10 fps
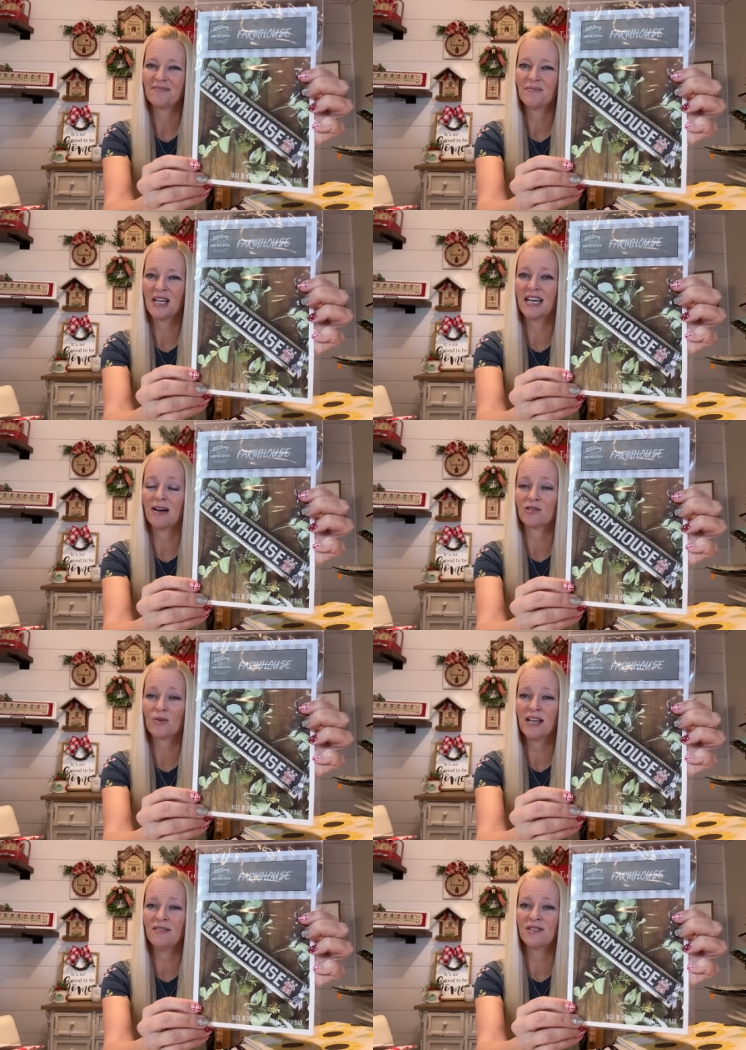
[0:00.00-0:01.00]
by the
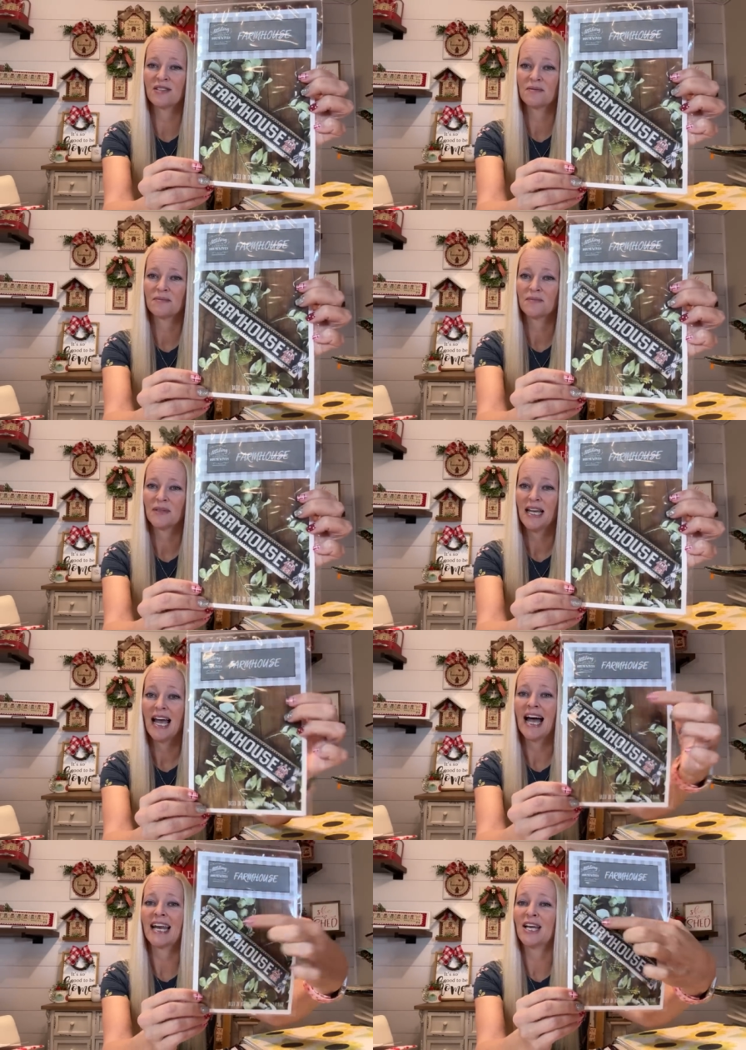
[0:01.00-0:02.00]
housewives.
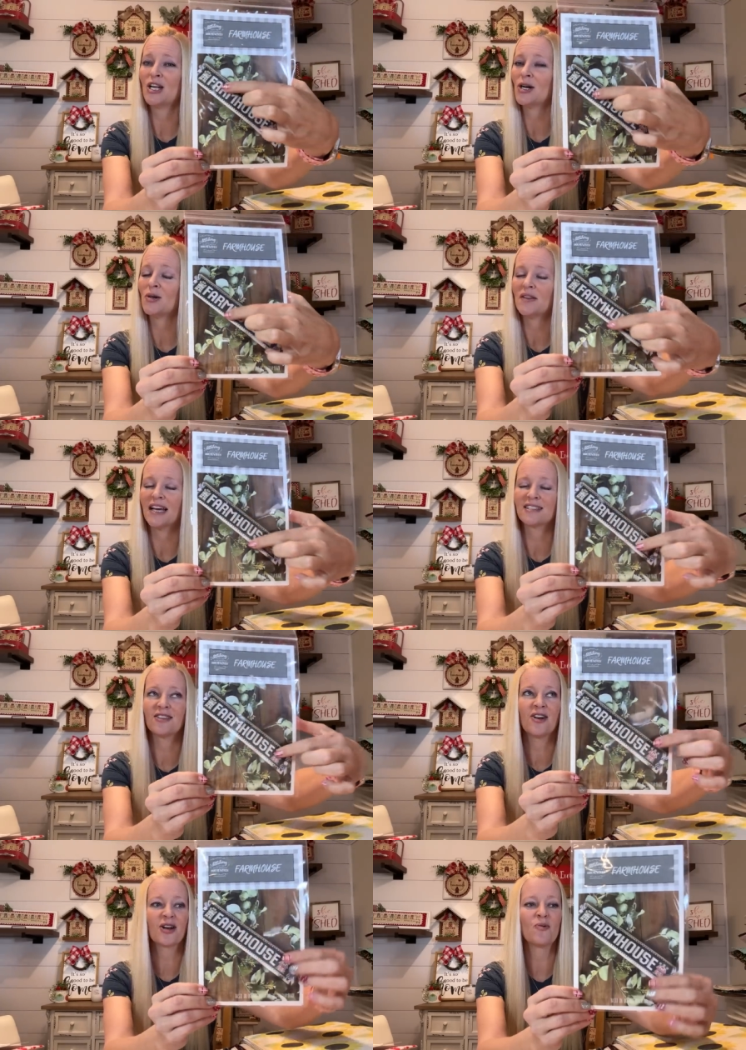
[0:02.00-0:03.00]
And I know that's a
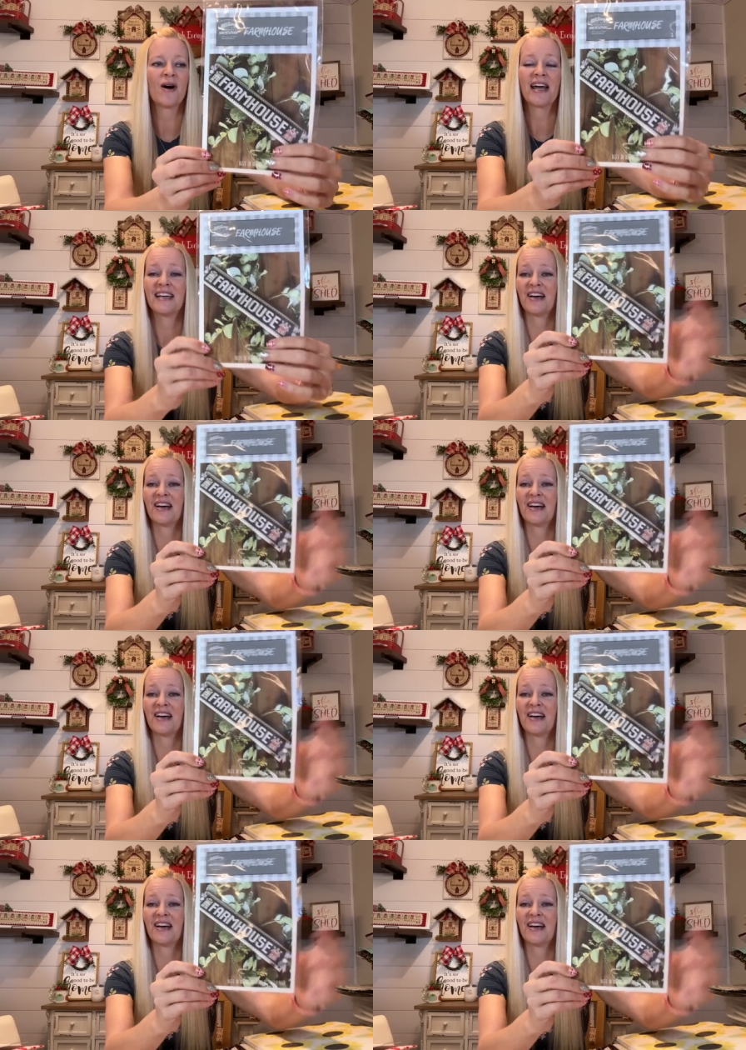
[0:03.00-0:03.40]
lot of white.